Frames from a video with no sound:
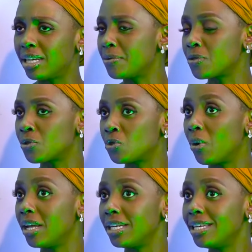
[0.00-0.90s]
and episode
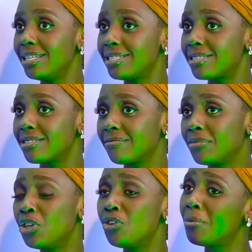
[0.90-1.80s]
two, and it's
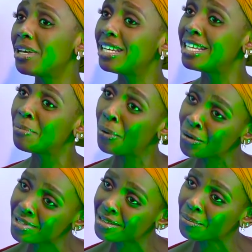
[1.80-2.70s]
humanly
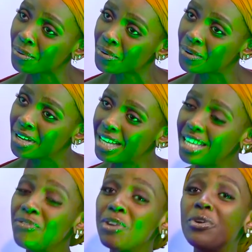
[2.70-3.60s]
impossible.
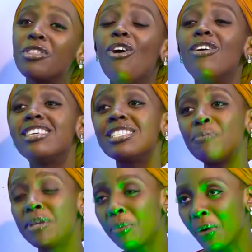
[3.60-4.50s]
Even with all these
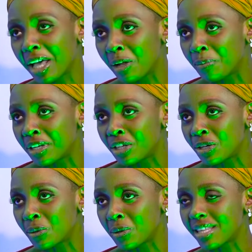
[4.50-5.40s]
people helping
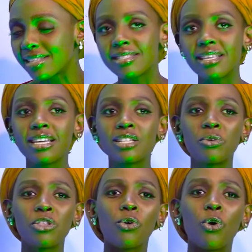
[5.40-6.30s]
you on the set,
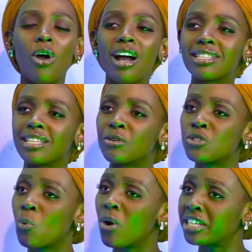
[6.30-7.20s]
with your co-actor
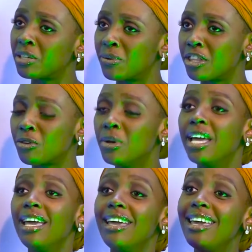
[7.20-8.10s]
also working with you,
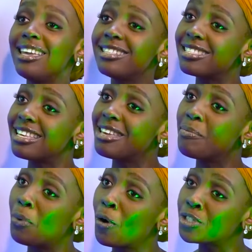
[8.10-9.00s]
it's
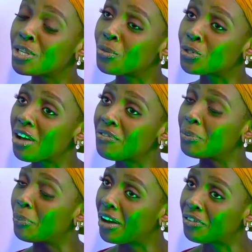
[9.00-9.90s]
impossible to have
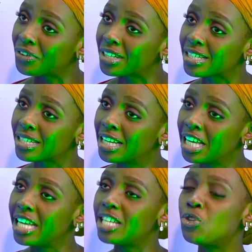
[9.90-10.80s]
it perfect.
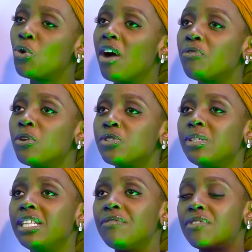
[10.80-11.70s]
You have got to
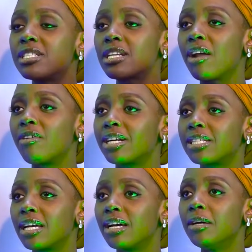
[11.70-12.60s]
leave this
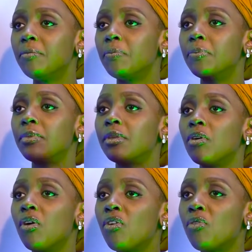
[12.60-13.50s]
character
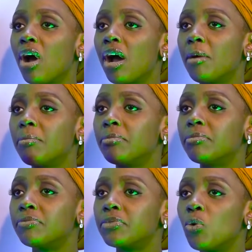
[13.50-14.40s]

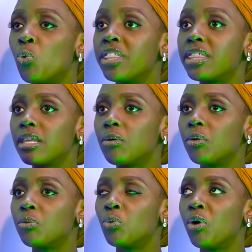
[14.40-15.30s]
with
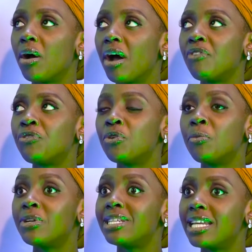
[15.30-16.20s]
a few
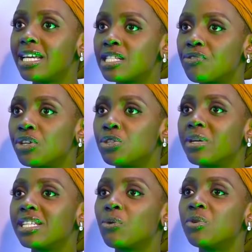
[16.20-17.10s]
more days for you
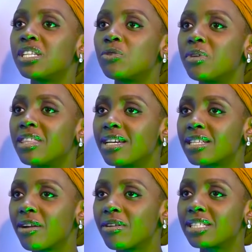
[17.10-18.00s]
to get acquainted with
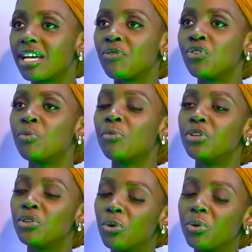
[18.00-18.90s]
that character. A few,
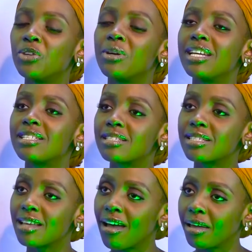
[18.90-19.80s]
you know, when you get
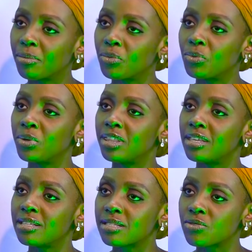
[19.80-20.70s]
time with
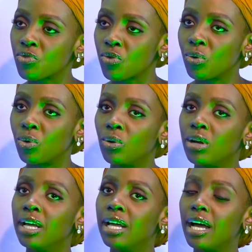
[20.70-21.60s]
this
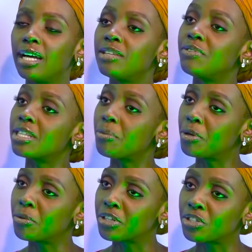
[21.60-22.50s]
role and even the
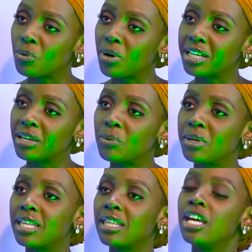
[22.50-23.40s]
people that you're working
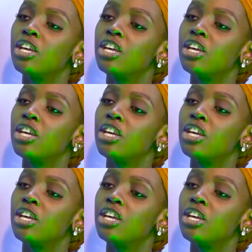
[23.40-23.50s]
with,